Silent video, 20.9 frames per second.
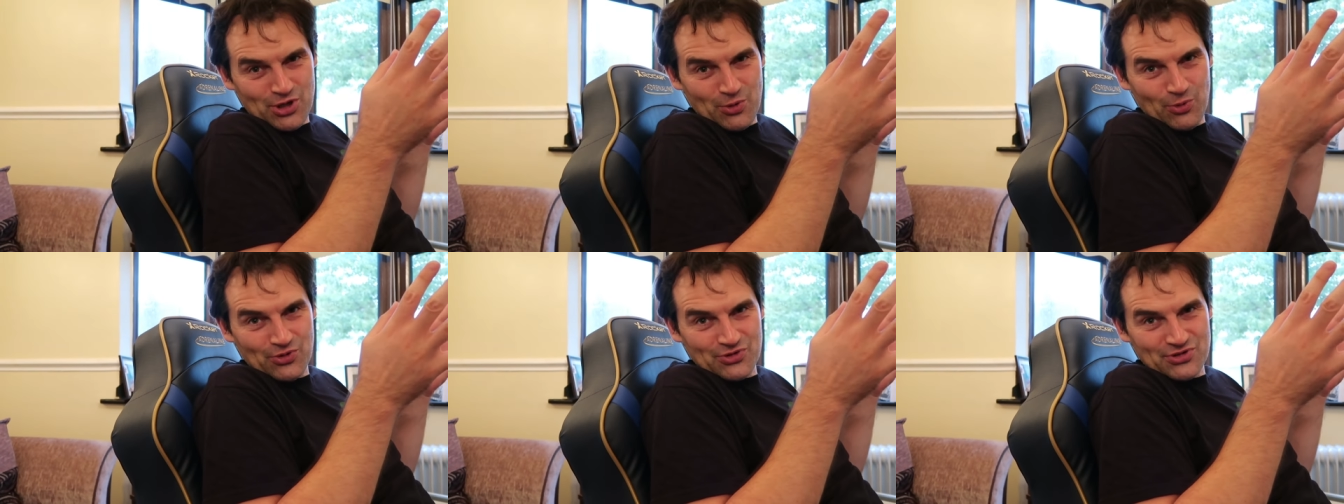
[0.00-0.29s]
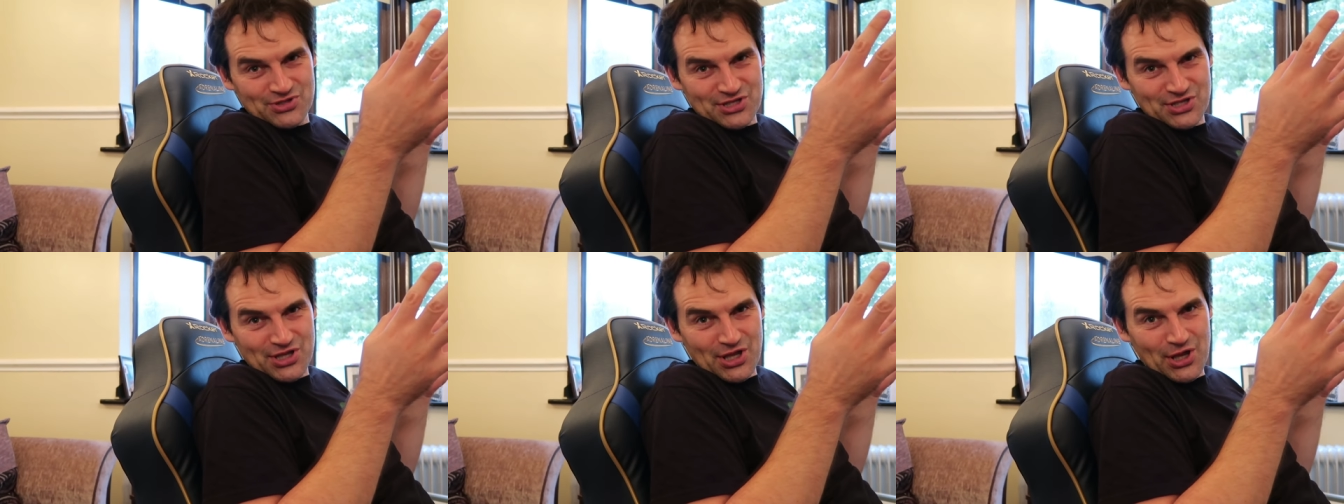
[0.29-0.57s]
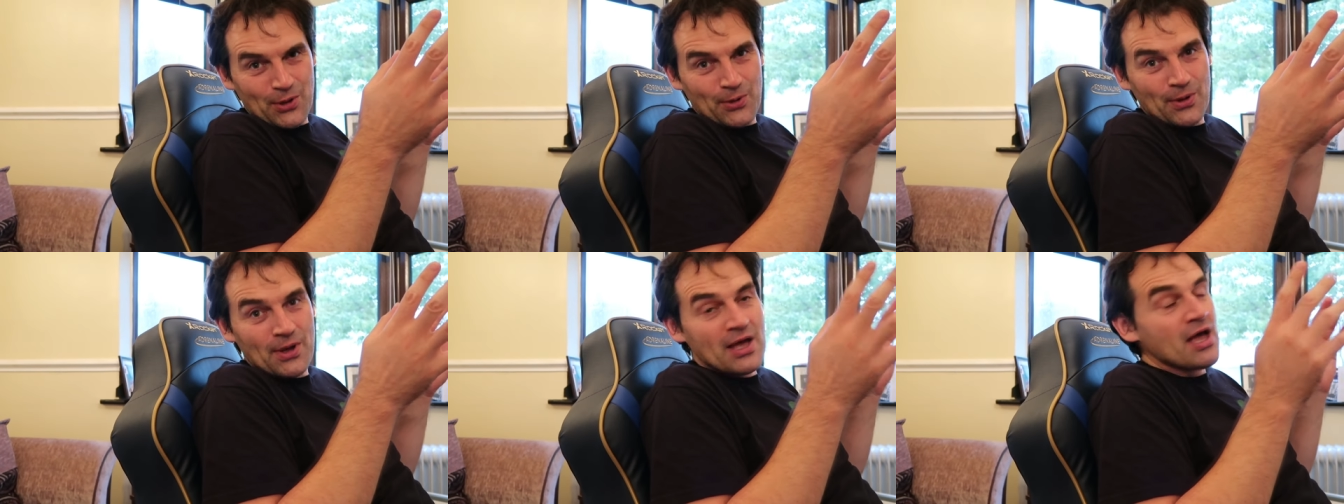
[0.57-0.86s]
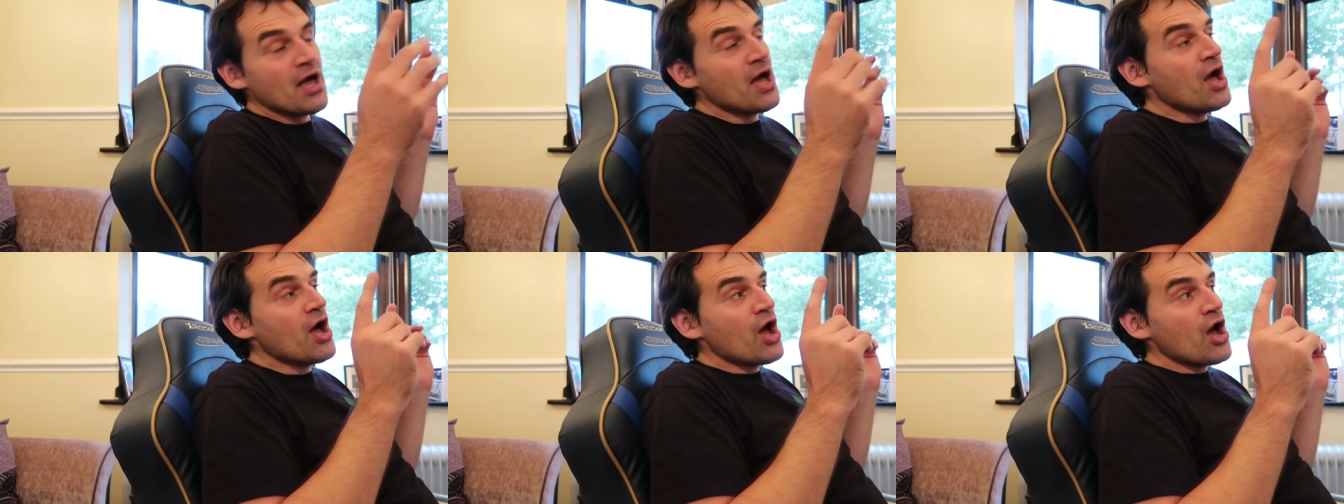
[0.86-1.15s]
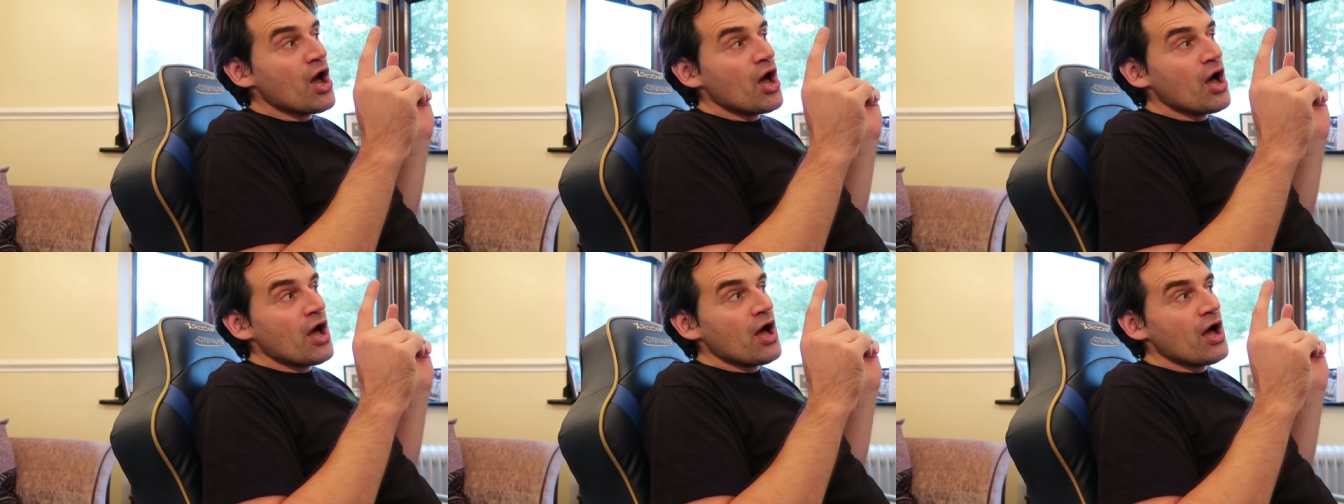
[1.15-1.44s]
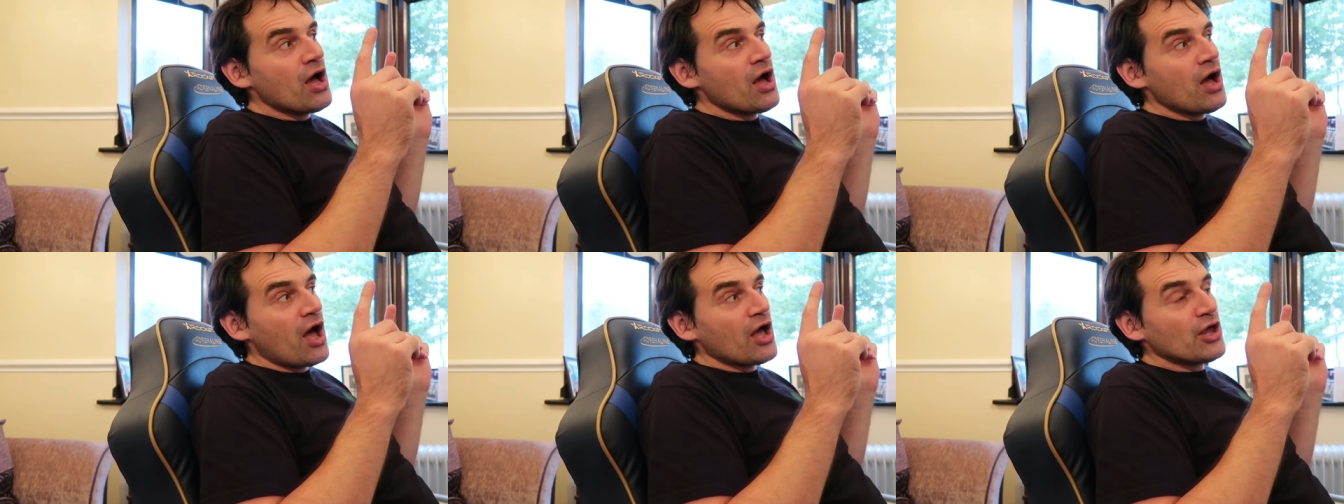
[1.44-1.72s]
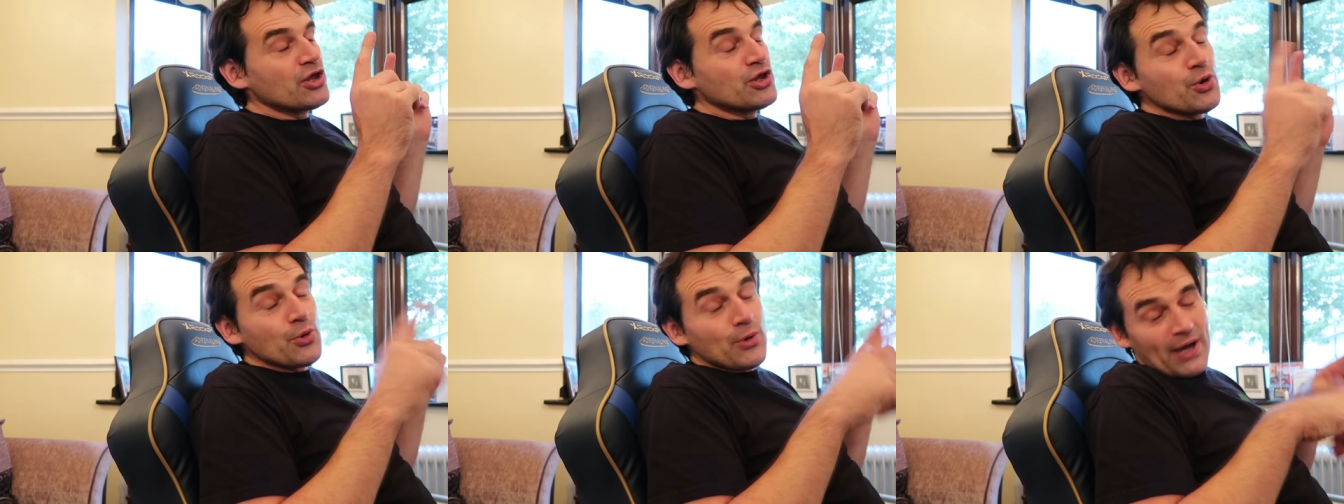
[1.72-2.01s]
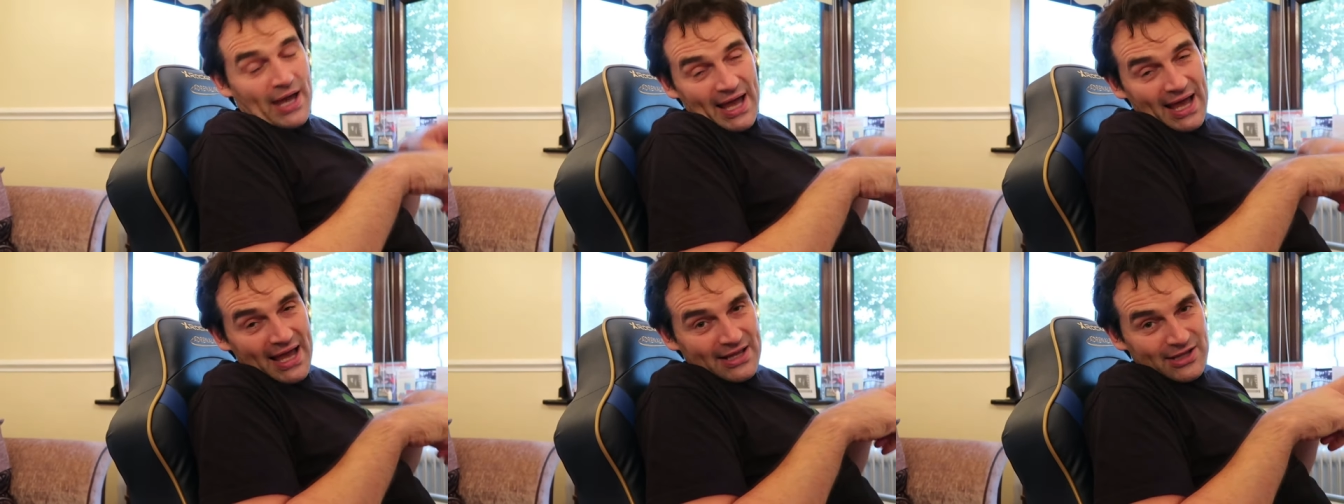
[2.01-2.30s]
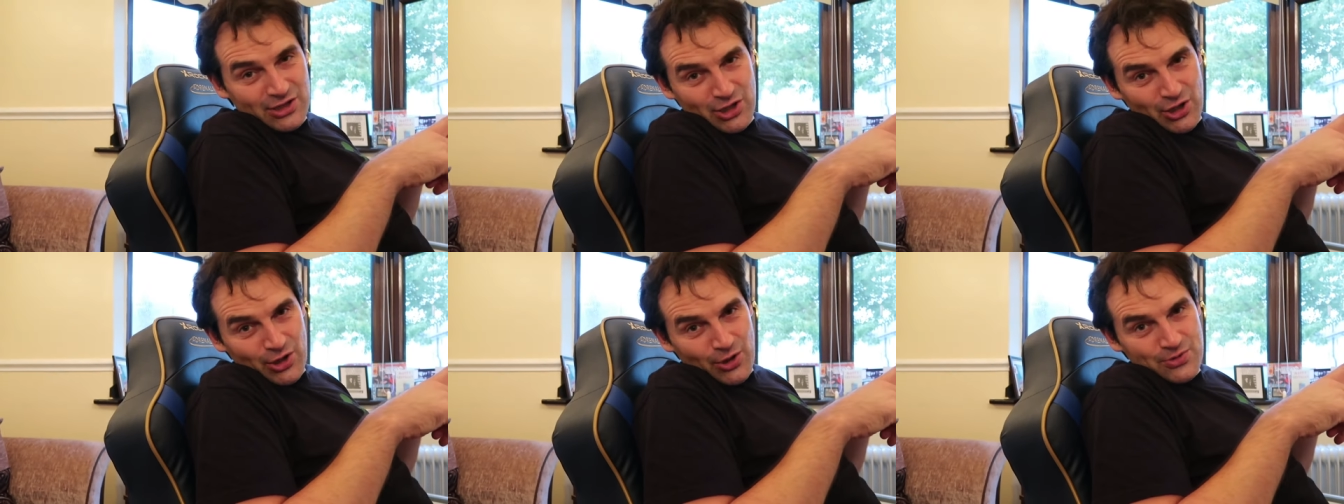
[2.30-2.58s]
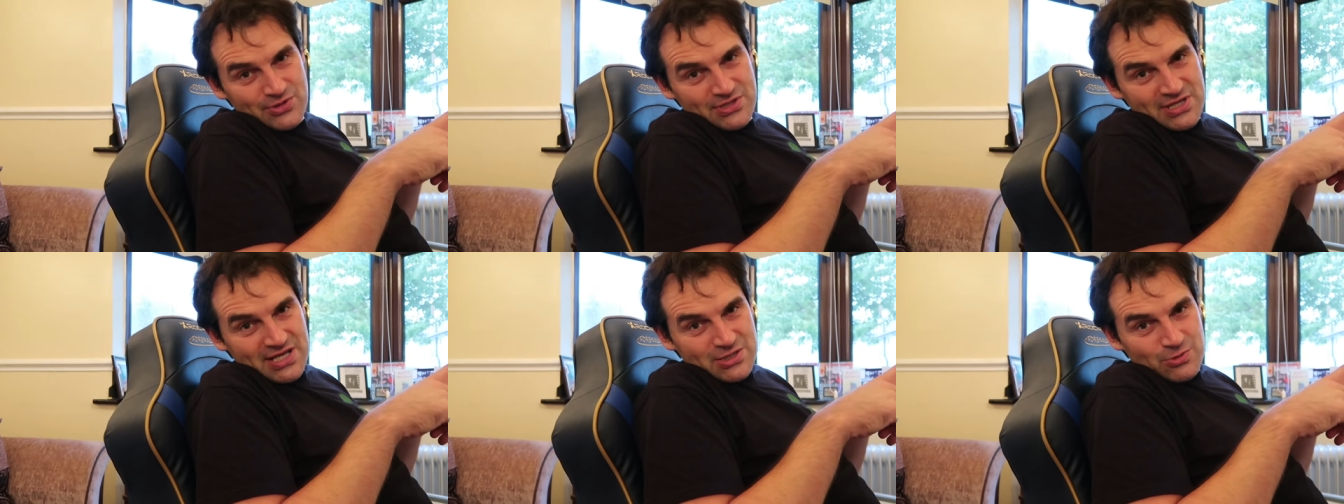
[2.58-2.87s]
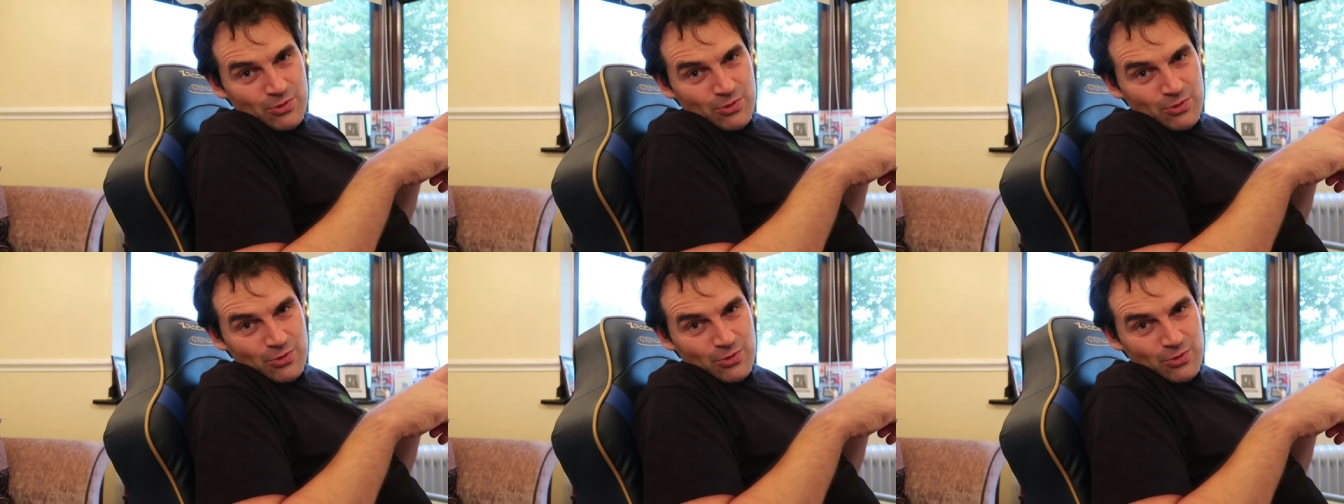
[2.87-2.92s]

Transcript: you want to do. You can use it